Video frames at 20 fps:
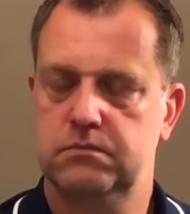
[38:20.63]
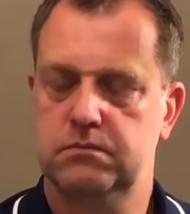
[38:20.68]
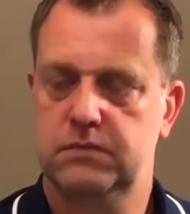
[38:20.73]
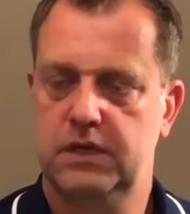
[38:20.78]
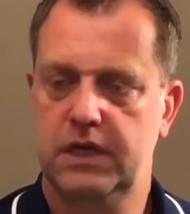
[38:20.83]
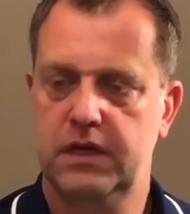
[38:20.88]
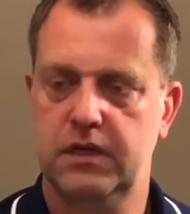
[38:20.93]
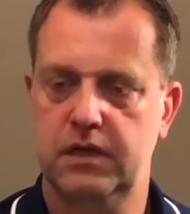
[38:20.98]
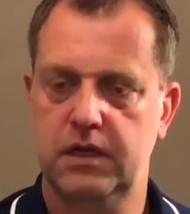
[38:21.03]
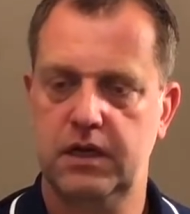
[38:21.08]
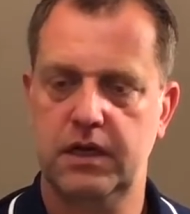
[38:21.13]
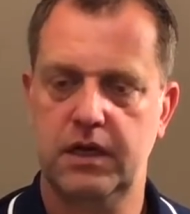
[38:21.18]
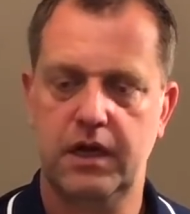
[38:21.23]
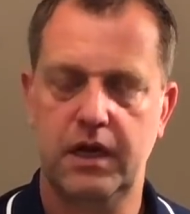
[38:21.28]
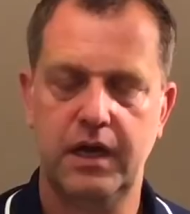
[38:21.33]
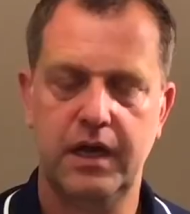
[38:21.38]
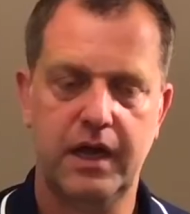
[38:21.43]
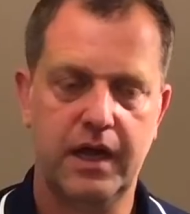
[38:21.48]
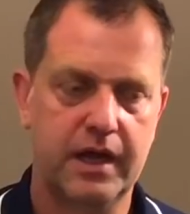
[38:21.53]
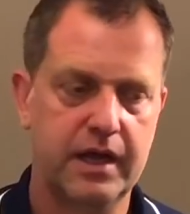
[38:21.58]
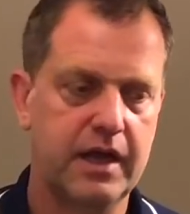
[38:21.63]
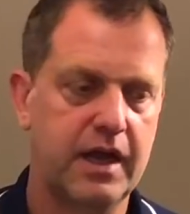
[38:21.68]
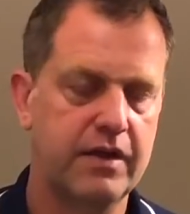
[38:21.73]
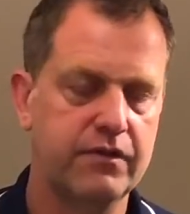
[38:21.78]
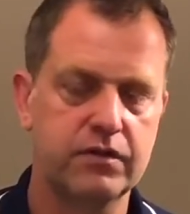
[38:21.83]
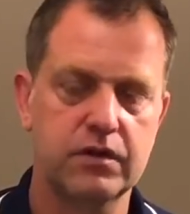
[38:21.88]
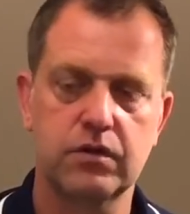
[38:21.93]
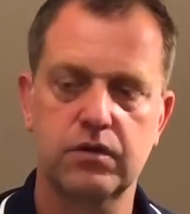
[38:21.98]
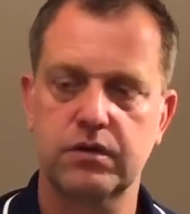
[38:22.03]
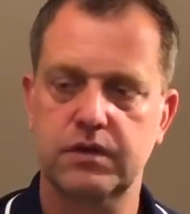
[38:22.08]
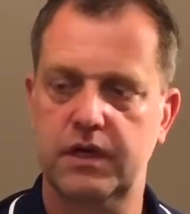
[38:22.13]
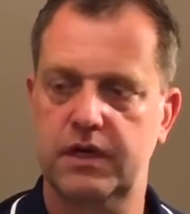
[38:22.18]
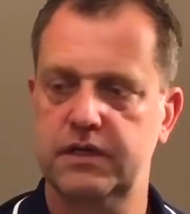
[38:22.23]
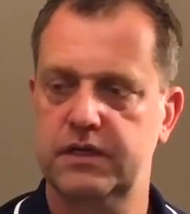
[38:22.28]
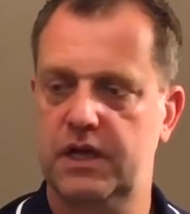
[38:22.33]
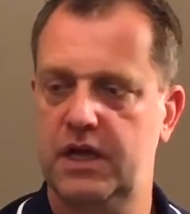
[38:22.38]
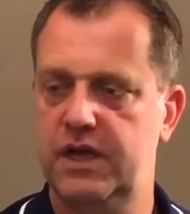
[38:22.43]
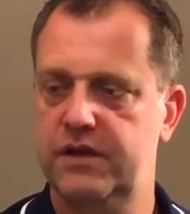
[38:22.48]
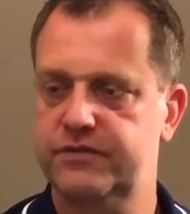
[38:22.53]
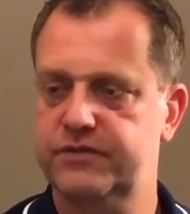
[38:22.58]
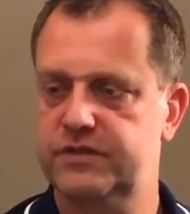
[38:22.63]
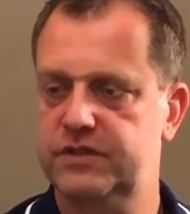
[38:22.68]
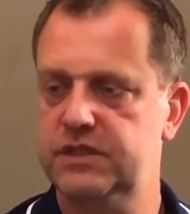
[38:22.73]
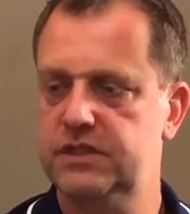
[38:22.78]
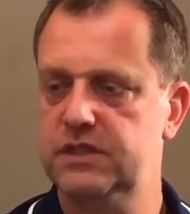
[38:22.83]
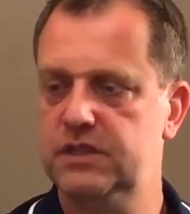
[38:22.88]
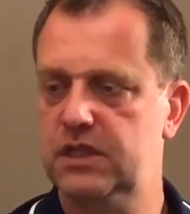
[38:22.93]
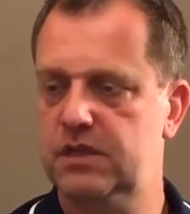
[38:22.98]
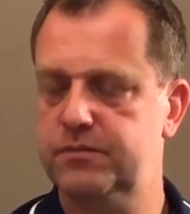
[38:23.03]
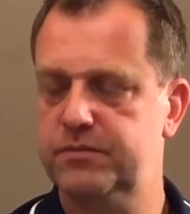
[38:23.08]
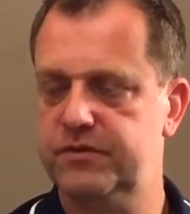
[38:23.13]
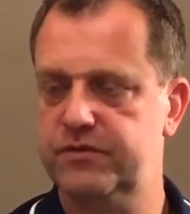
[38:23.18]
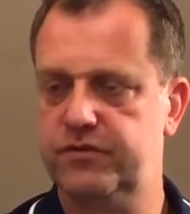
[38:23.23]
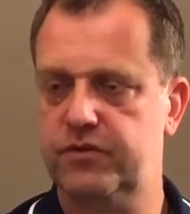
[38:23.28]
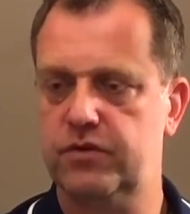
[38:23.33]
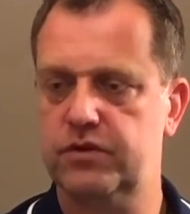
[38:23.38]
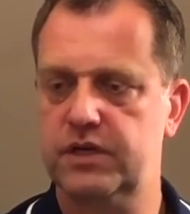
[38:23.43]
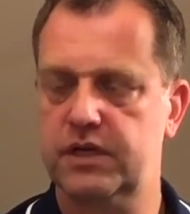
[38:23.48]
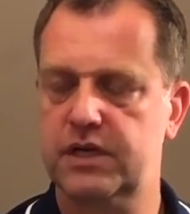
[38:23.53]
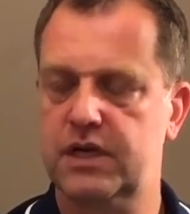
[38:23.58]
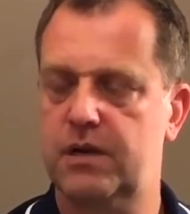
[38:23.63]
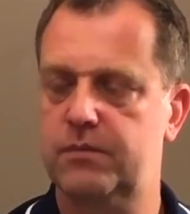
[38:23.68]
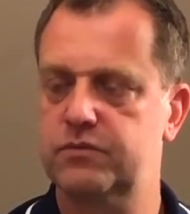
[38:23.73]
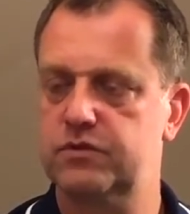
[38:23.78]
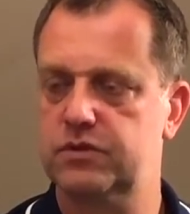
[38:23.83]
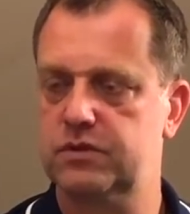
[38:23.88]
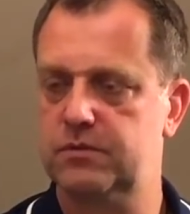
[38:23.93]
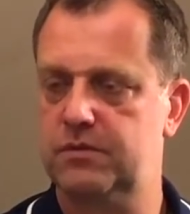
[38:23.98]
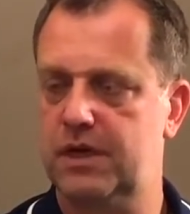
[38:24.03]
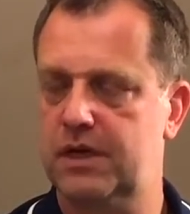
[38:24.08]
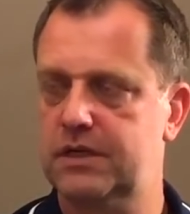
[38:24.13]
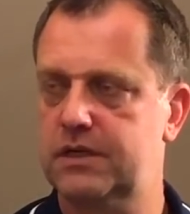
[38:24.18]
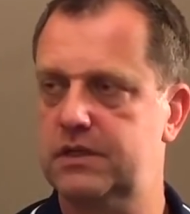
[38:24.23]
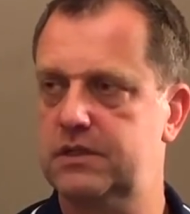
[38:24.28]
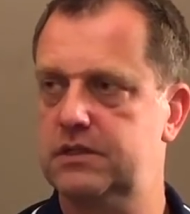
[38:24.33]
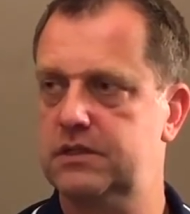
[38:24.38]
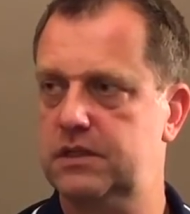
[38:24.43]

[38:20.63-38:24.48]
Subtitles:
I have a look and I have seen them before they come to the market.